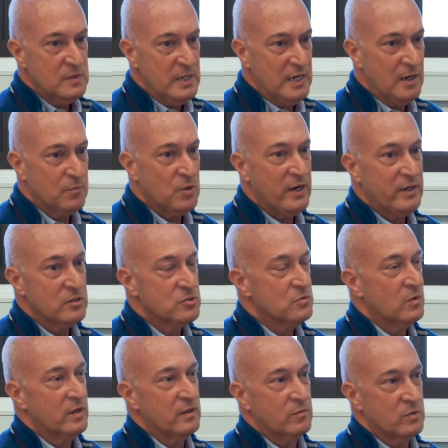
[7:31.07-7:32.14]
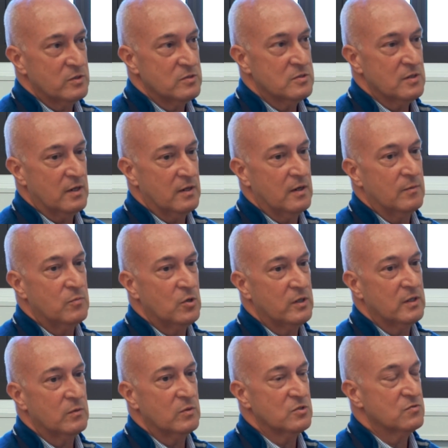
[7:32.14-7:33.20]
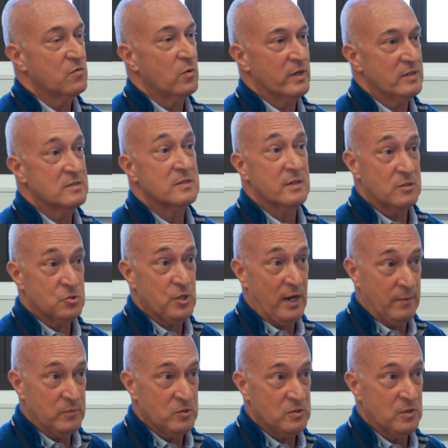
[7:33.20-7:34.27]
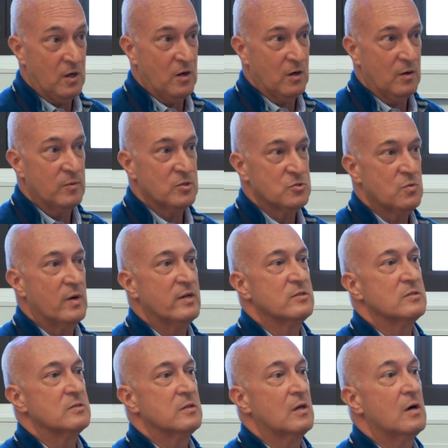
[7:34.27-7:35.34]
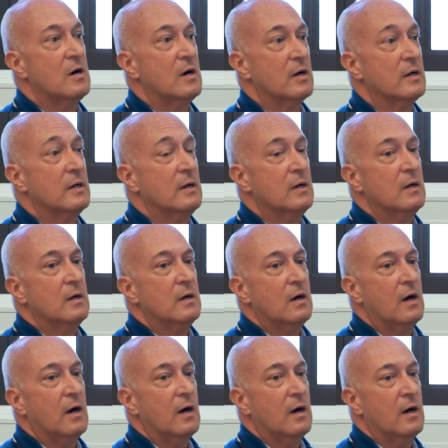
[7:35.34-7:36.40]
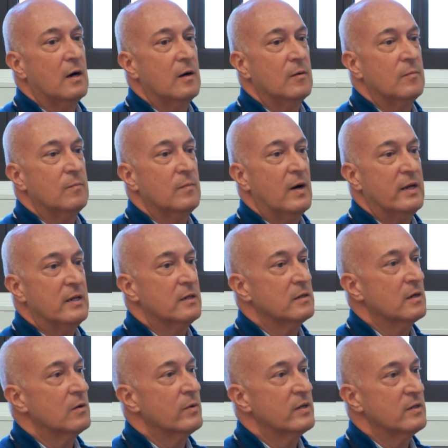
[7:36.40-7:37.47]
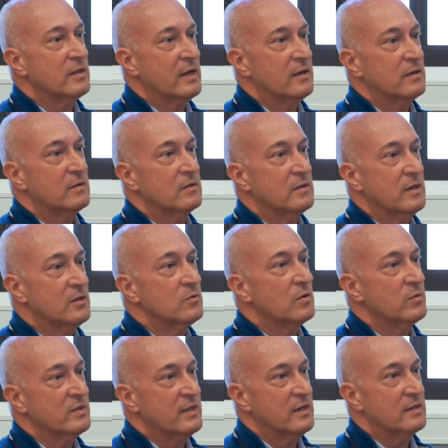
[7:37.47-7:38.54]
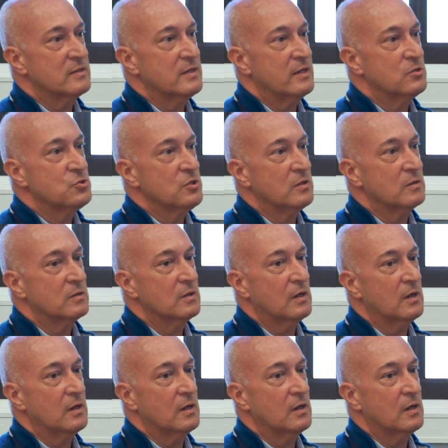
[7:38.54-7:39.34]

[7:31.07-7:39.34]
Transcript: Ended up writing a story that was a book that was 46 chapters long, almost twice as long. I didn't go into it with that intention,